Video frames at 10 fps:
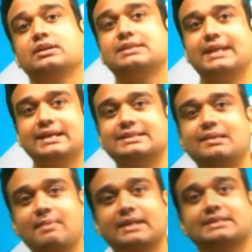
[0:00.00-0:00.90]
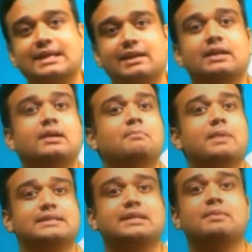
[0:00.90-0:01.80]
In this case, C minus A
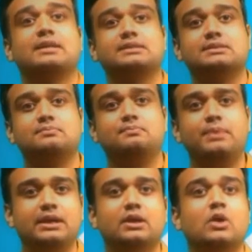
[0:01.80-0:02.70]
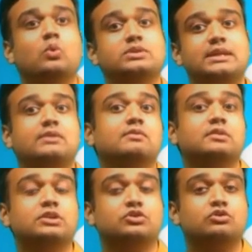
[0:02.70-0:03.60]
by C minus B was
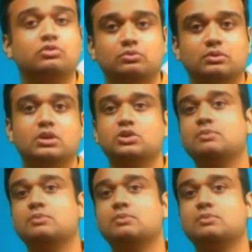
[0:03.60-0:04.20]
equivalent to 2.